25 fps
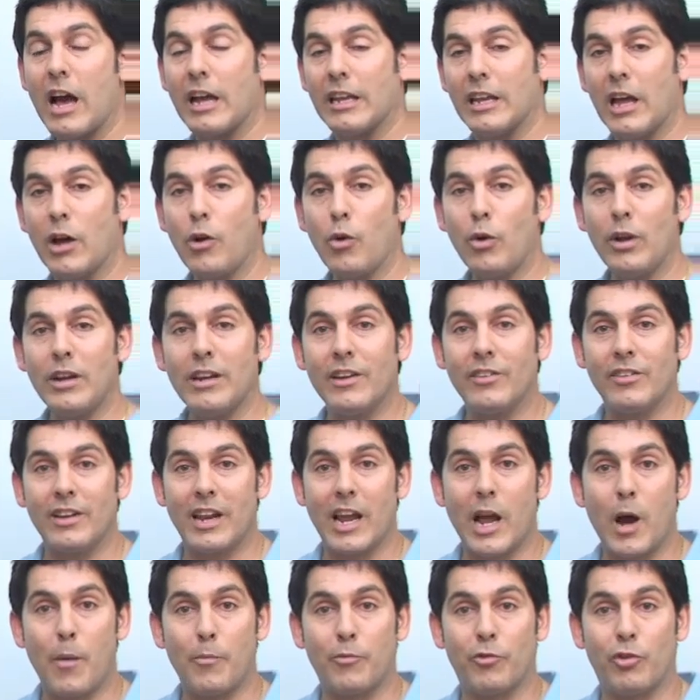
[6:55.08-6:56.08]
Not only does it
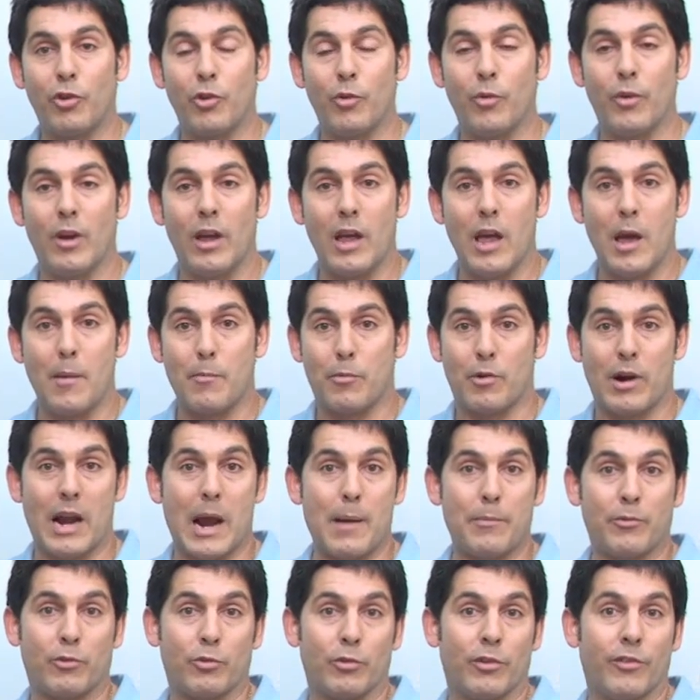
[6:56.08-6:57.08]
help to perhaps